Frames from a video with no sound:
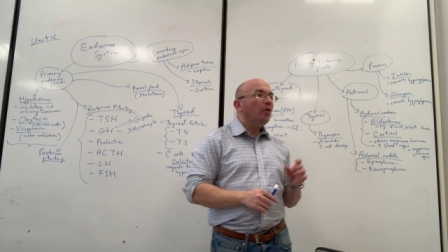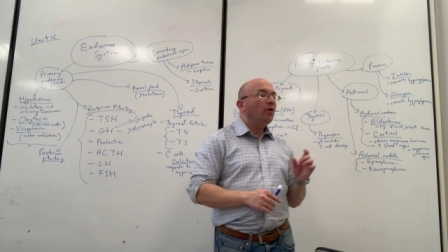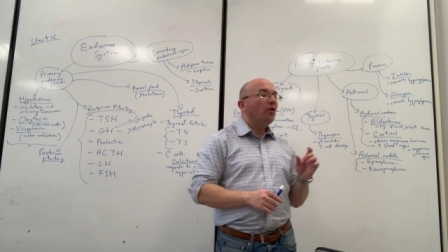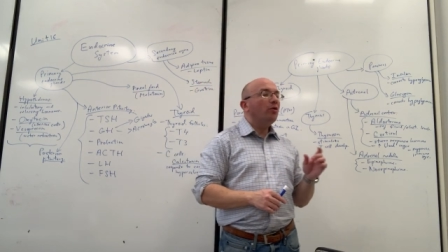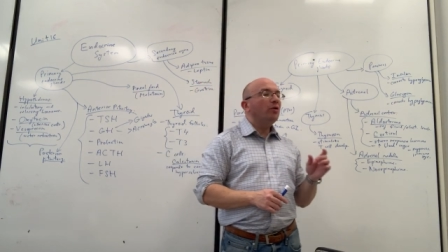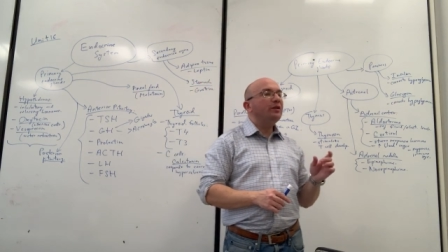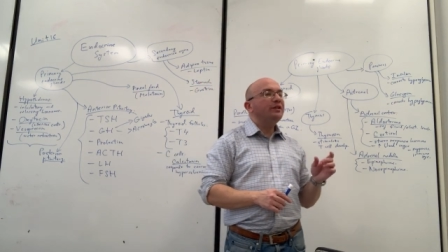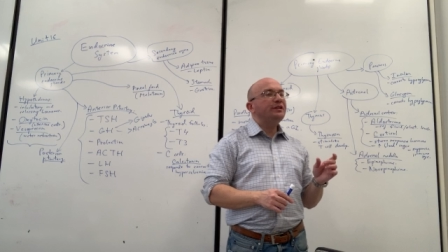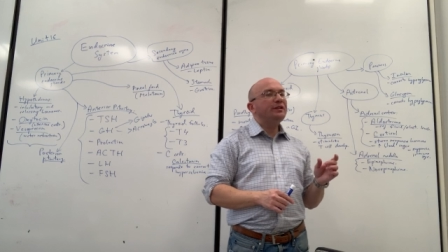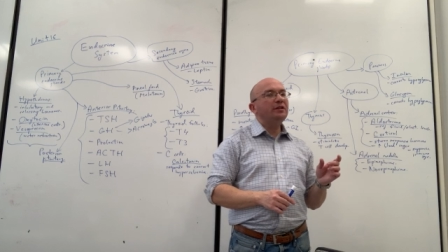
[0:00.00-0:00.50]

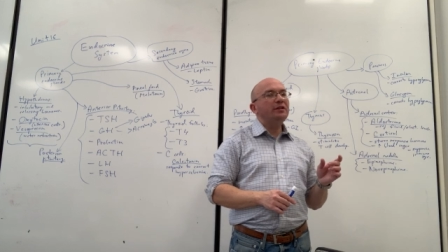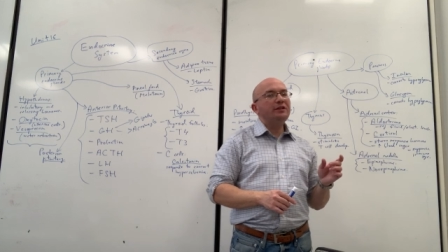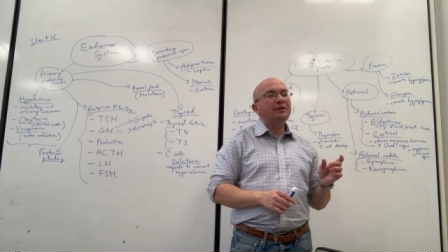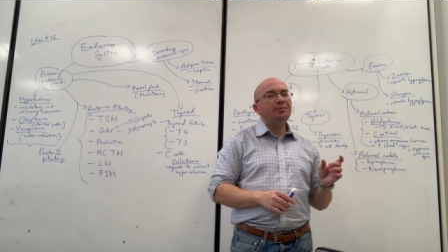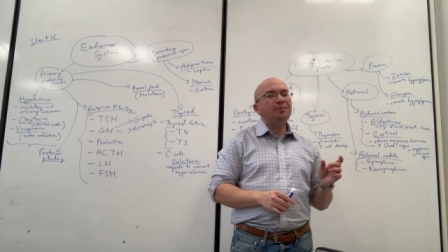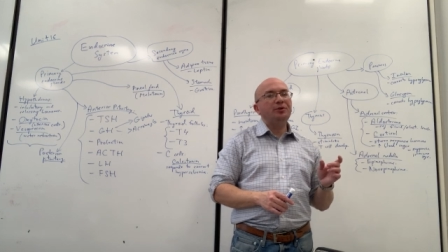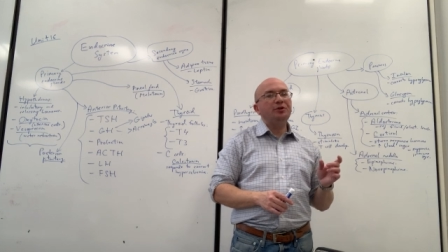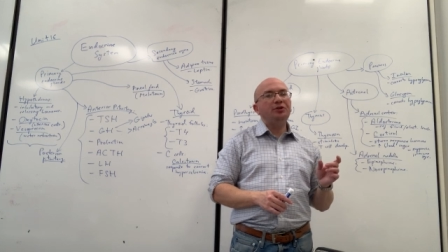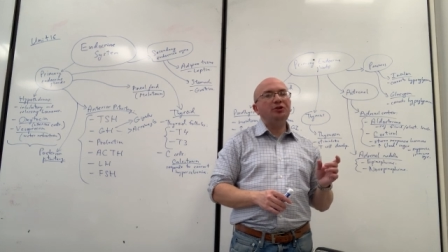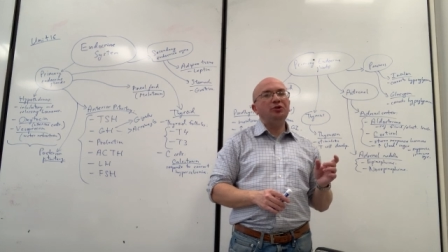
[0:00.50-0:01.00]
cortisol is
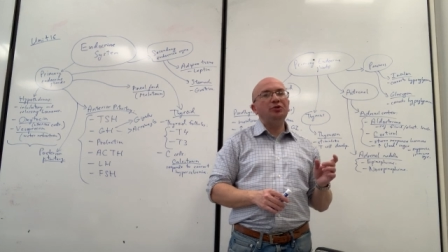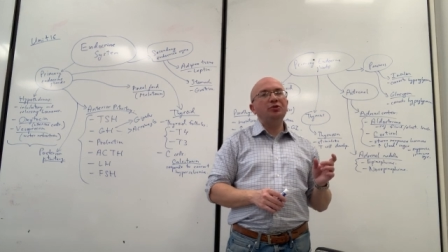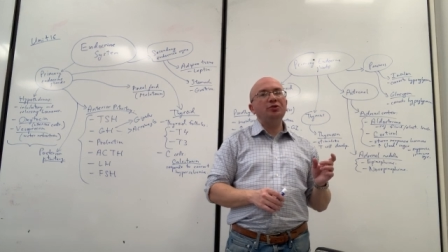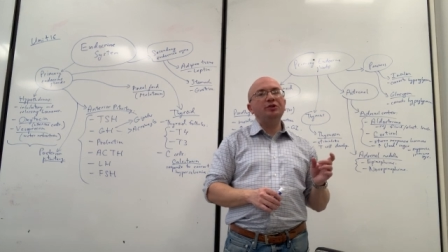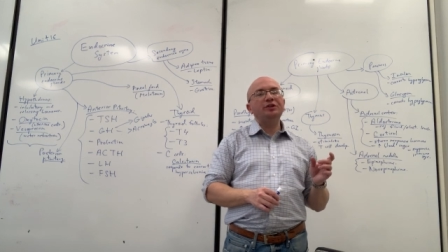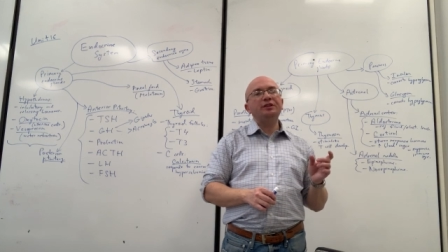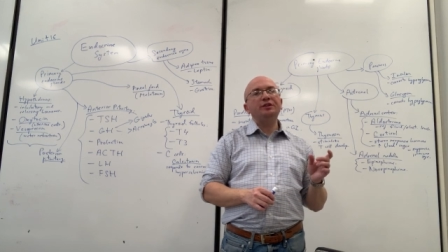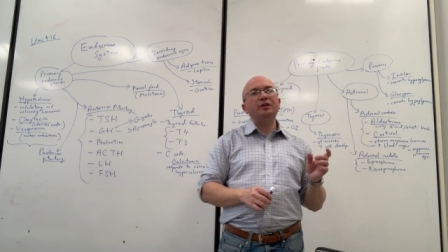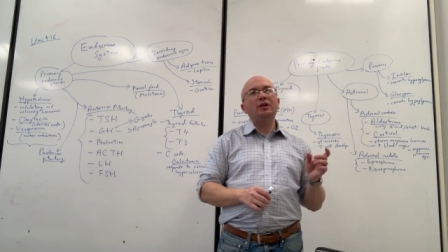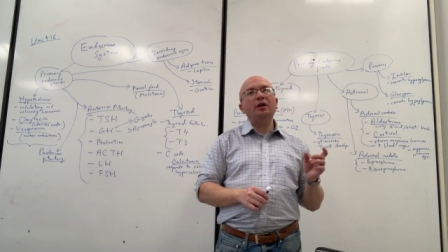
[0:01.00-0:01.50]

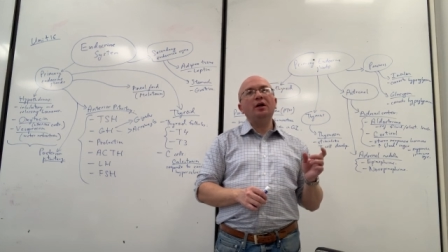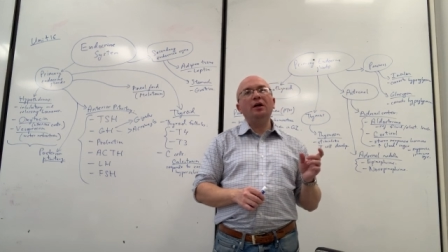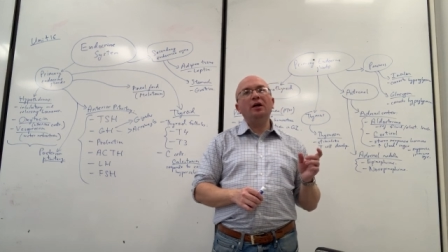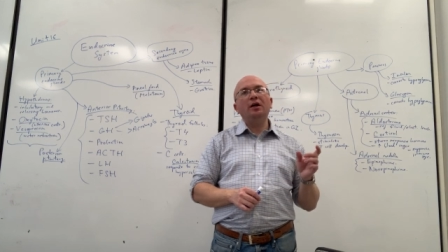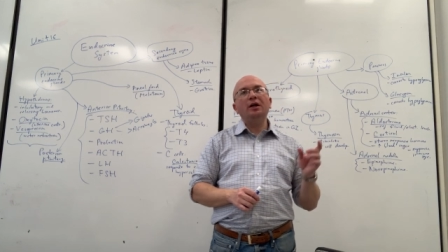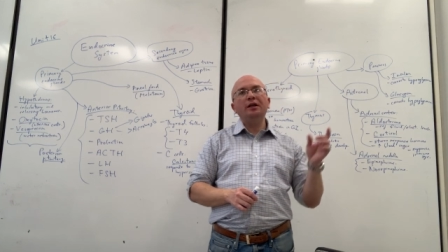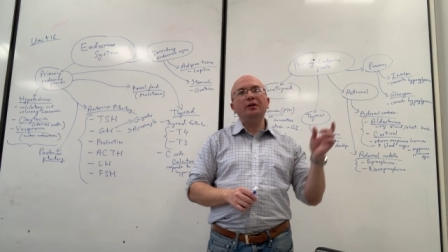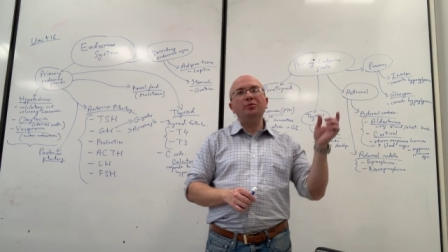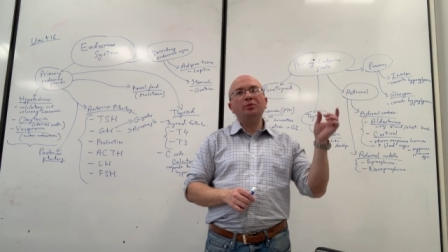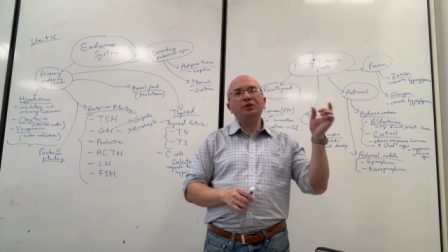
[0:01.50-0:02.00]
produced
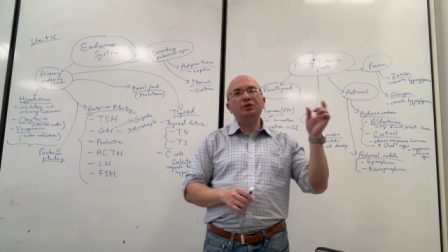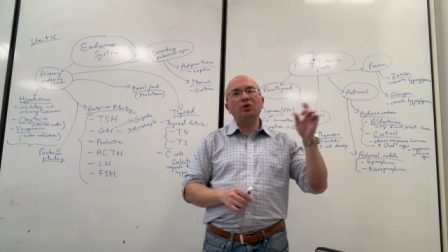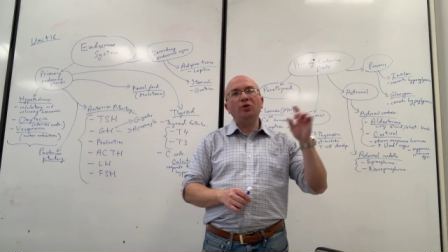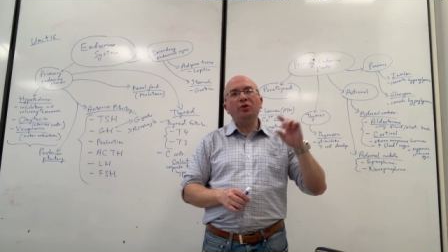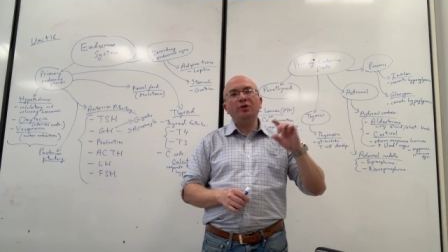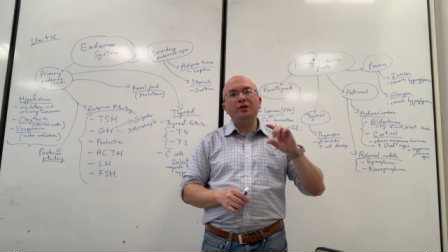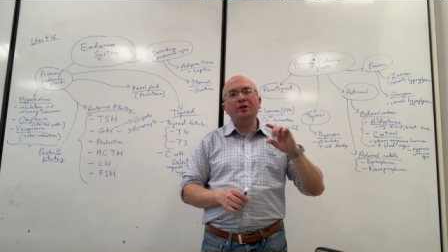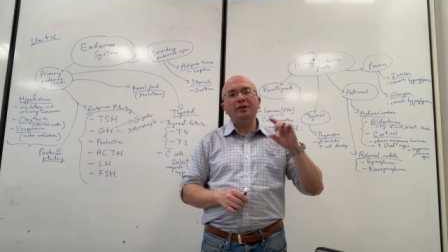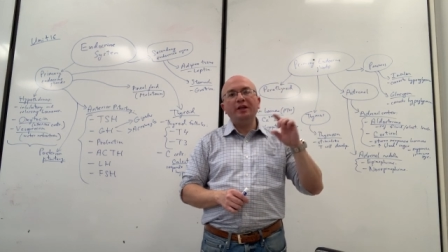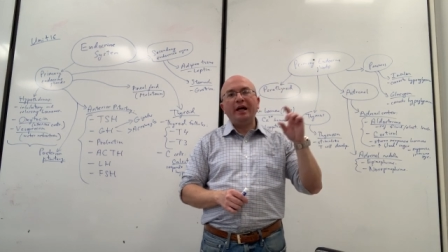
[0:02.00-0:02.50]
uh, in what's
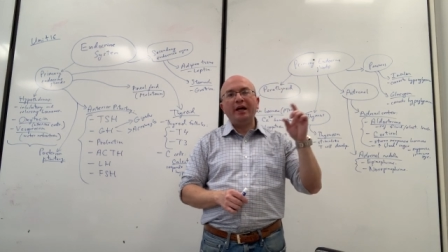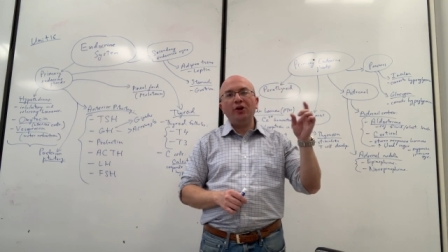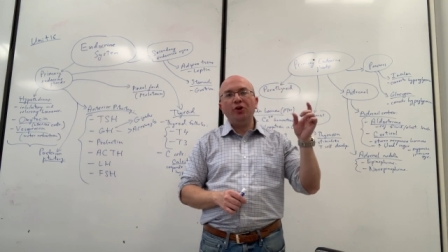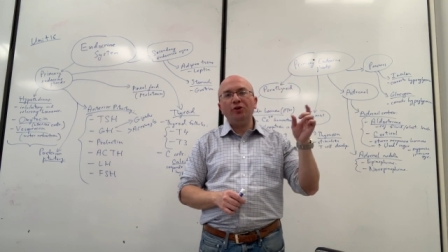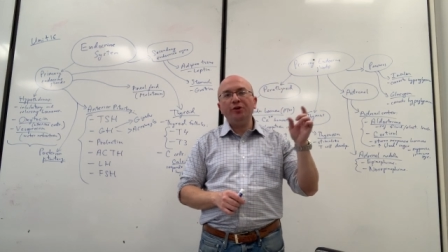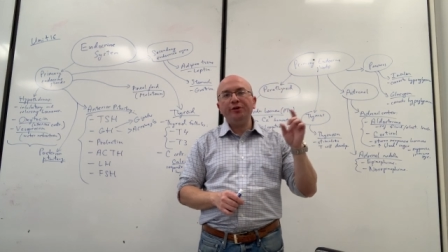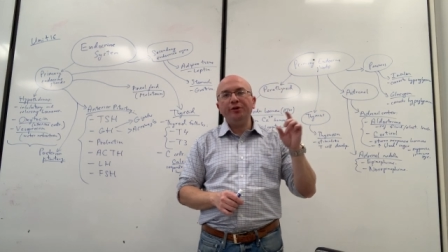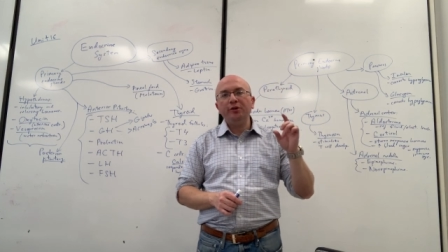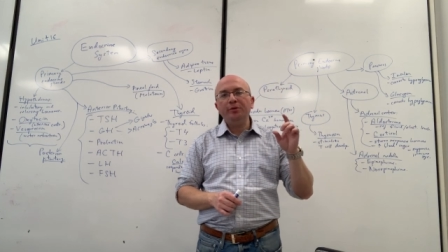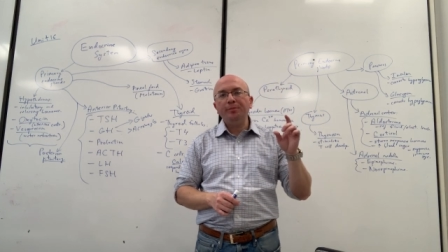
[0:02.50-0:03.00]
called a
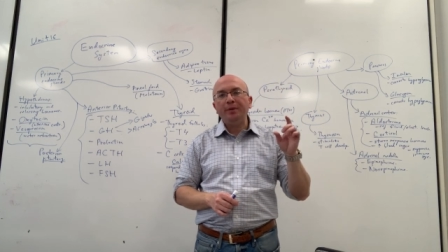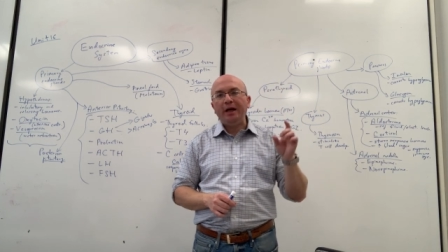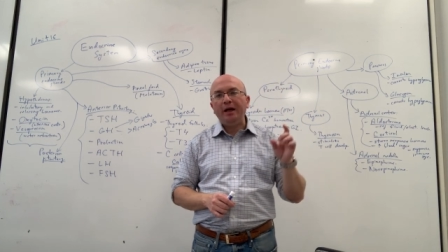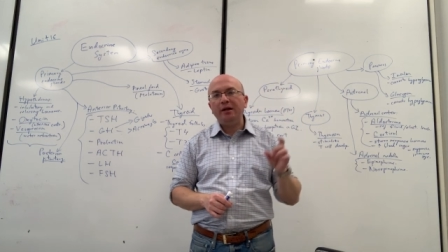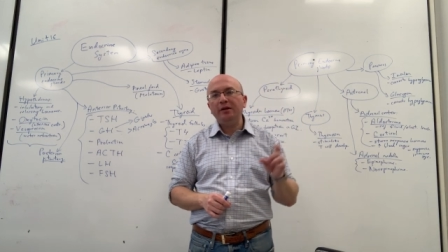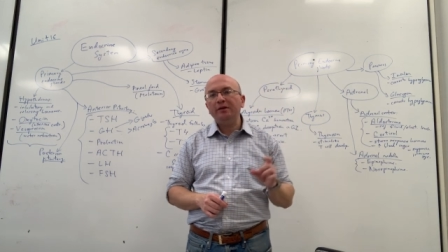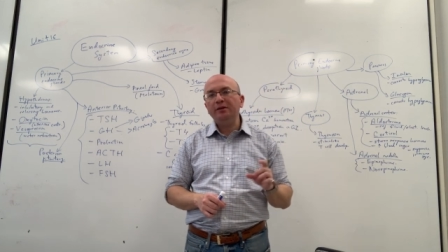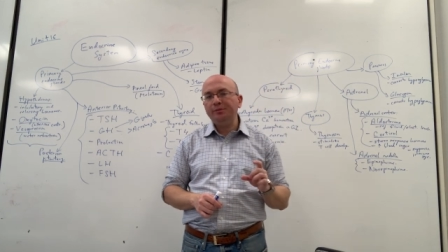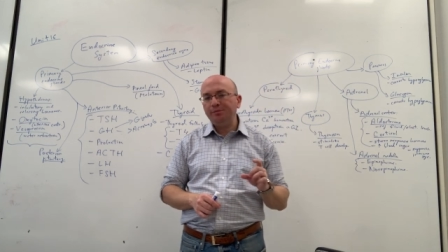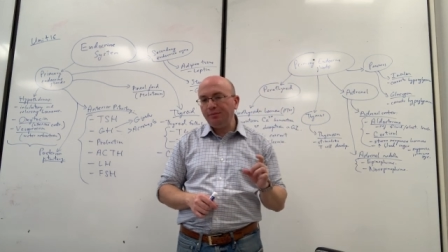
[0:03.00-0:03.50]
diurnal
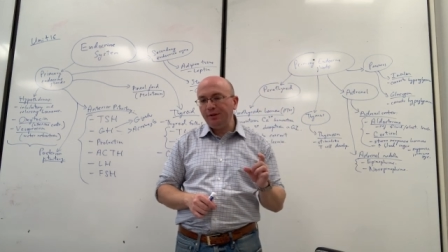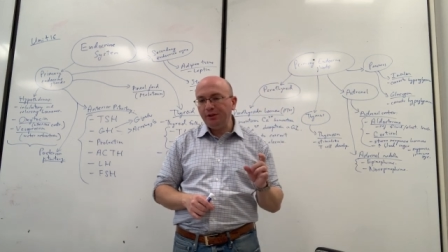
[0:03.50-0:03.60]
pattern,